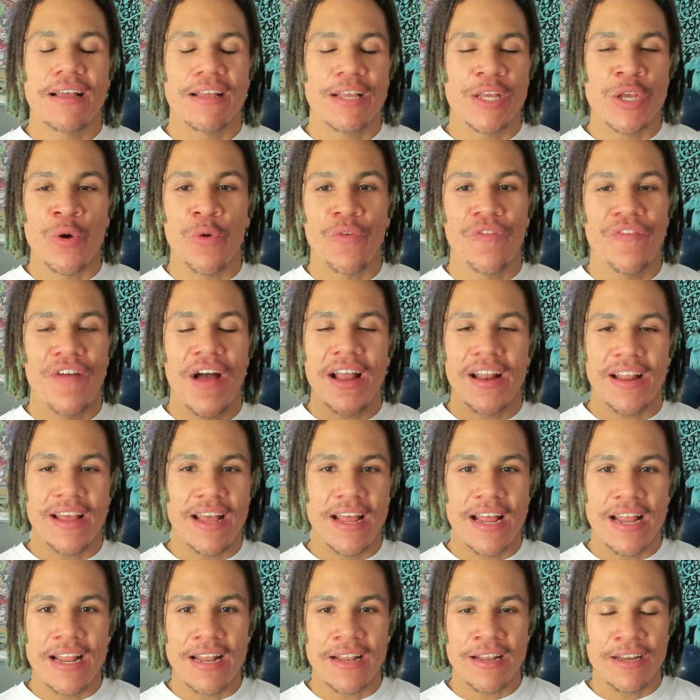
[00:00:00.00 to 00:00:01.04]
you'll find it
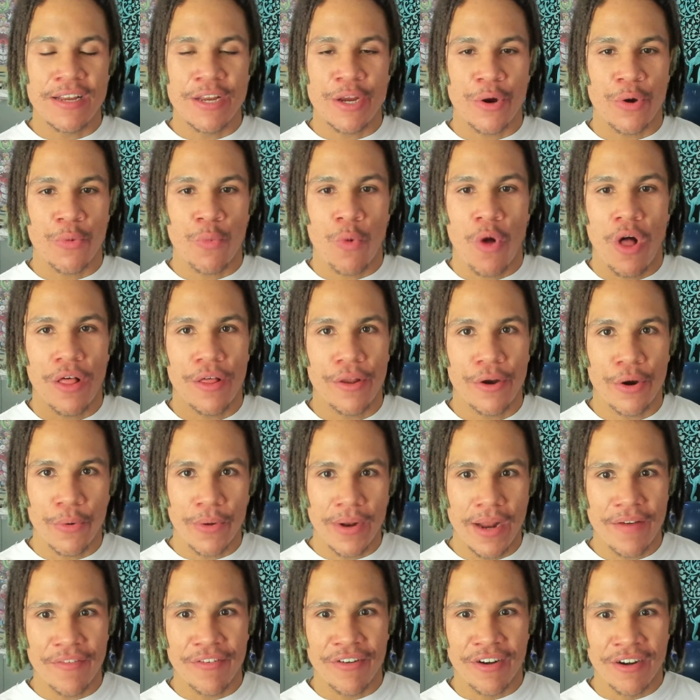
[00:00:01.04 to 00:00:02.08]
in your wallet or
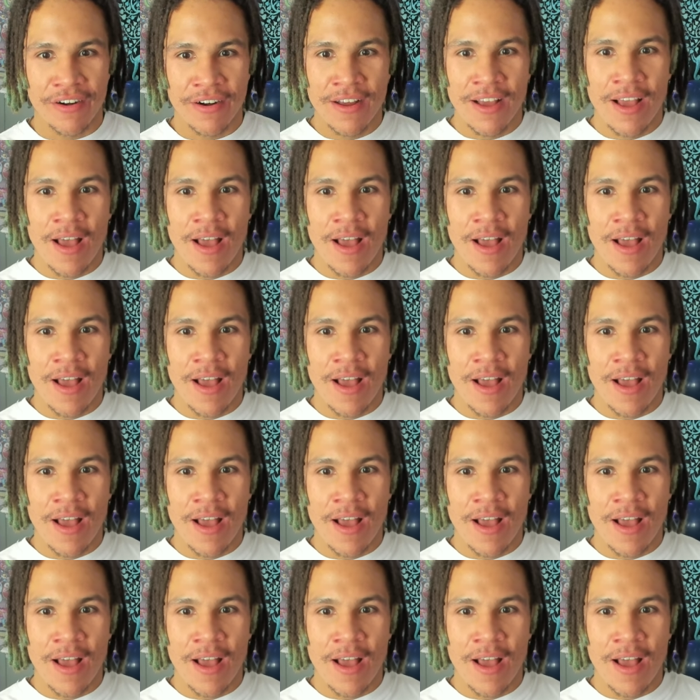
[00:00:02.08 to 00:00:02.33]
whatever.